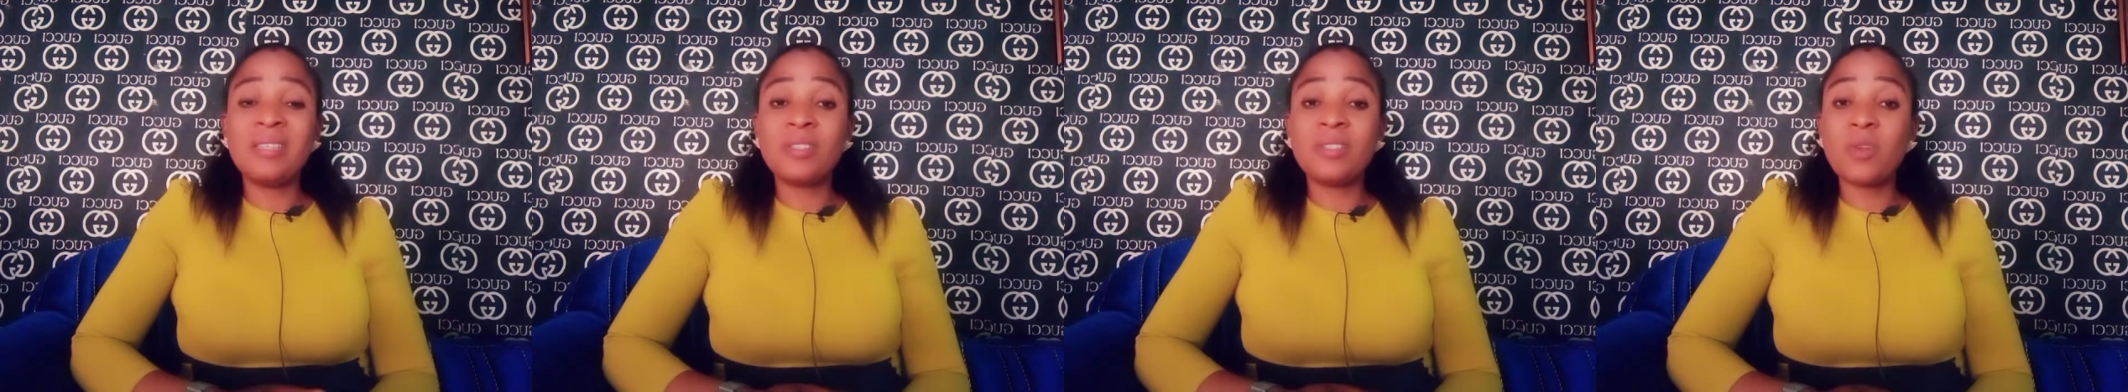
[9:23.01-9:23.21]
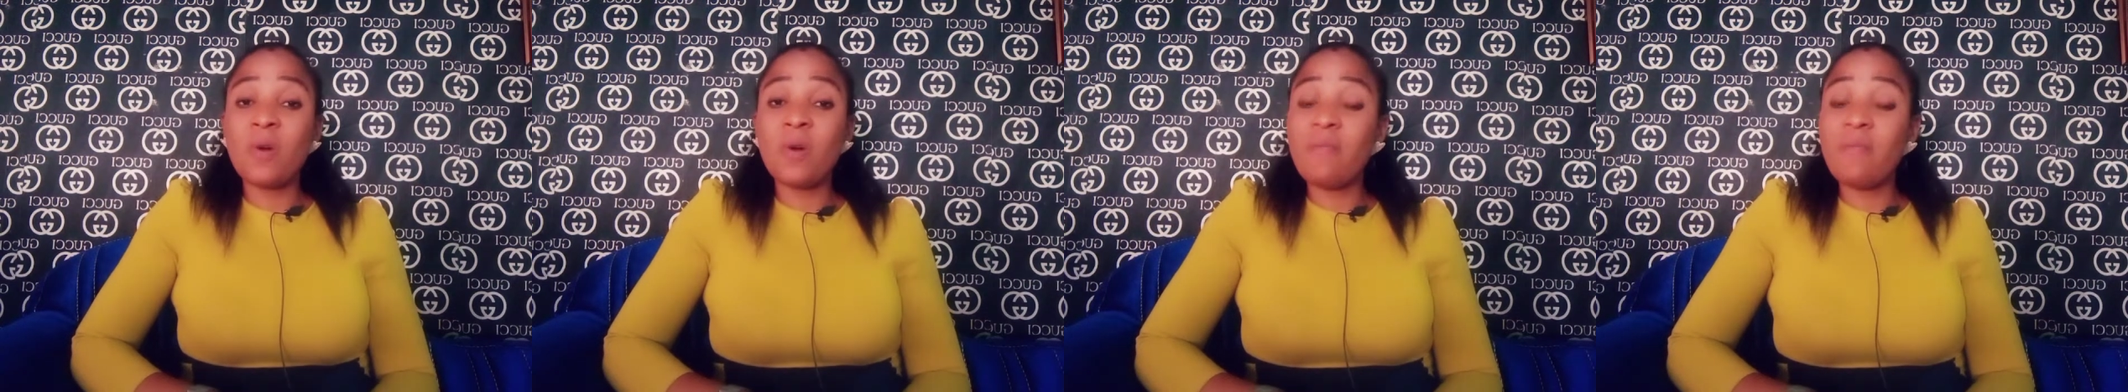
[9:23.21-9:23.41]

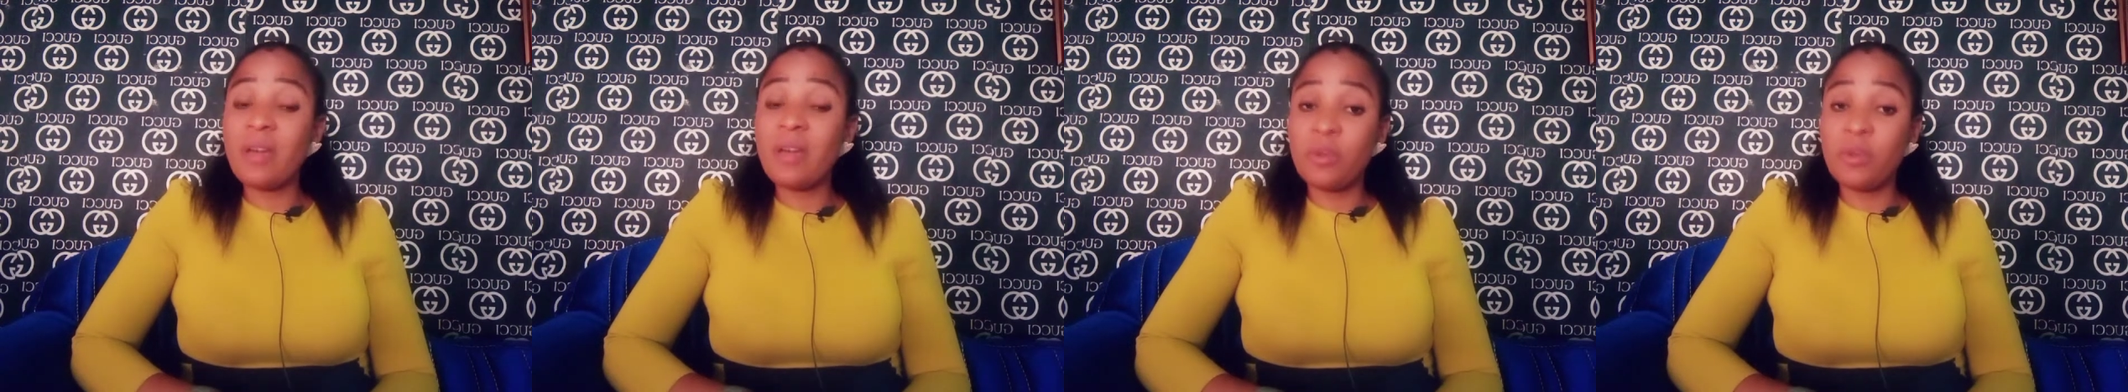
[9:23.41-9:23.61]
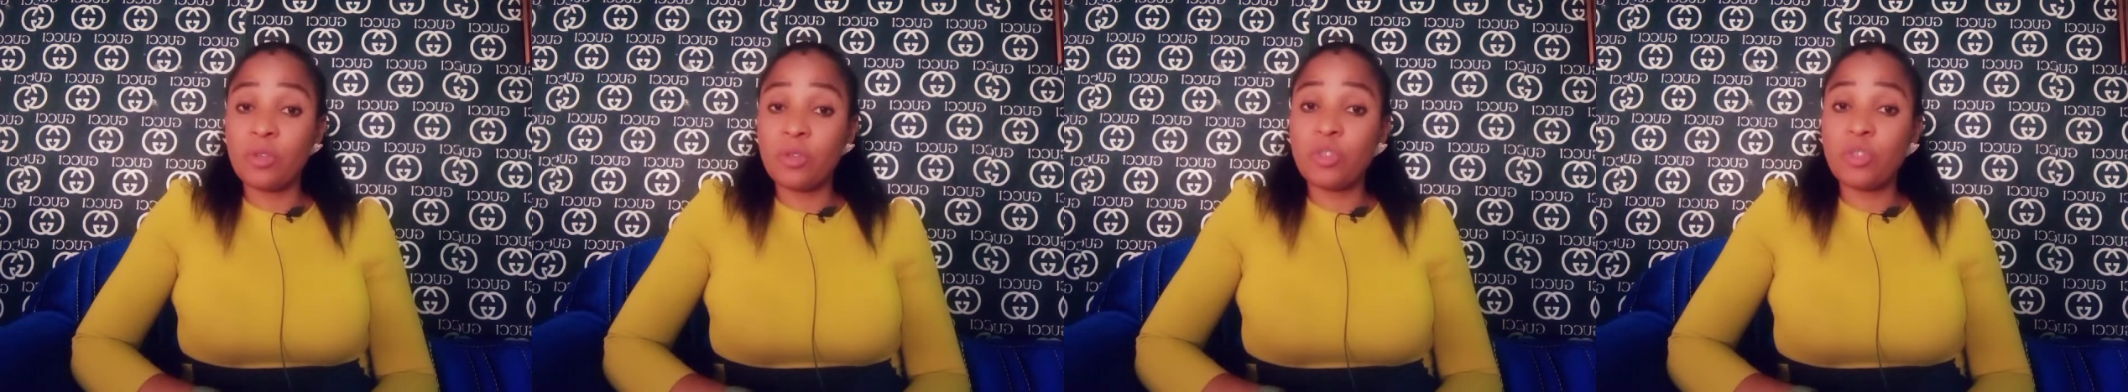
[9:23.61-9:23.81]

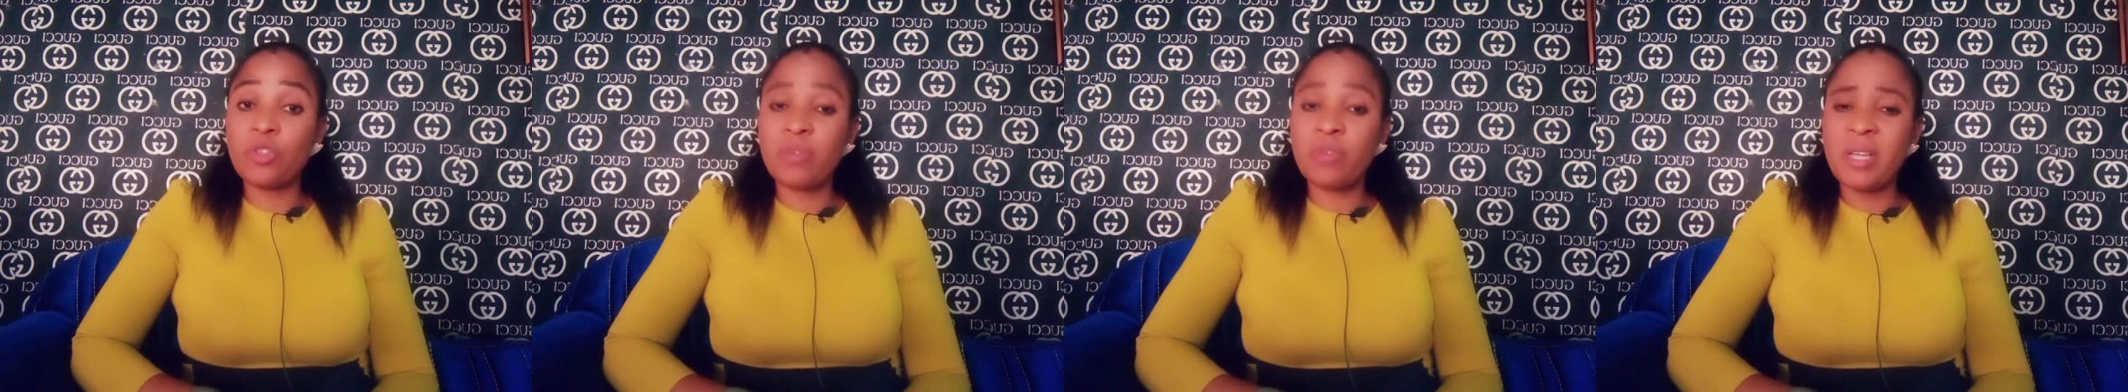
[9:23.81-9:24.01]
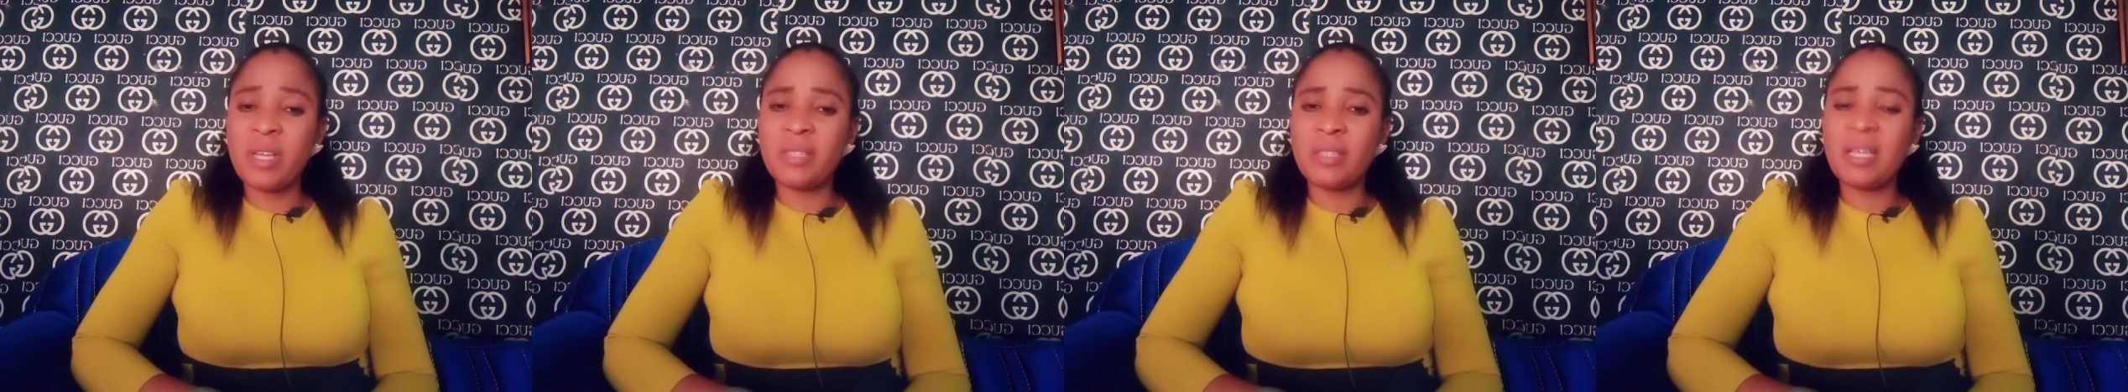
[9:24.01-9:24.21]
discover your
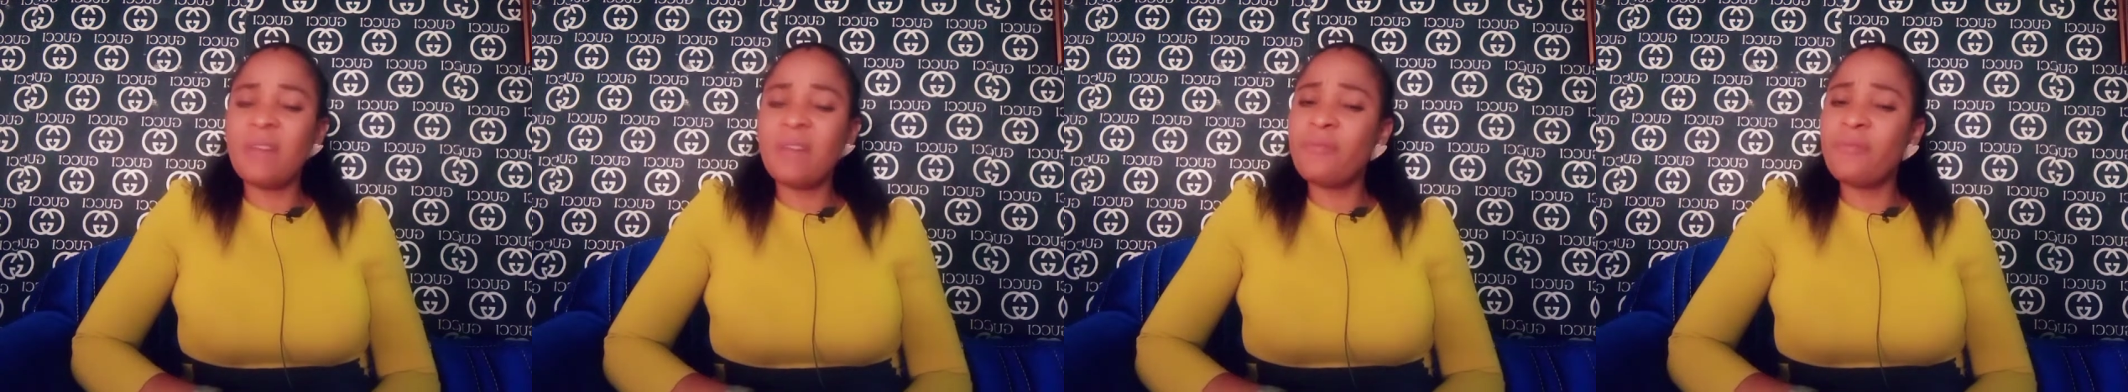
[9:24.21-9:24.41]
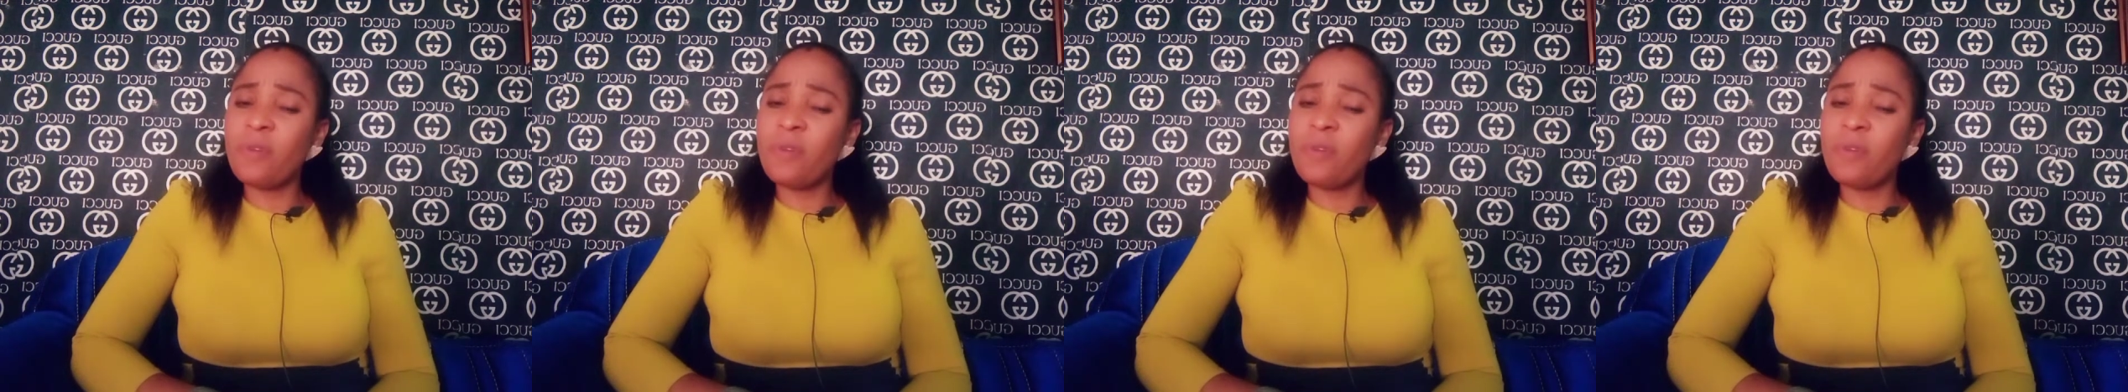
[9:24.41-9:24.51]
strength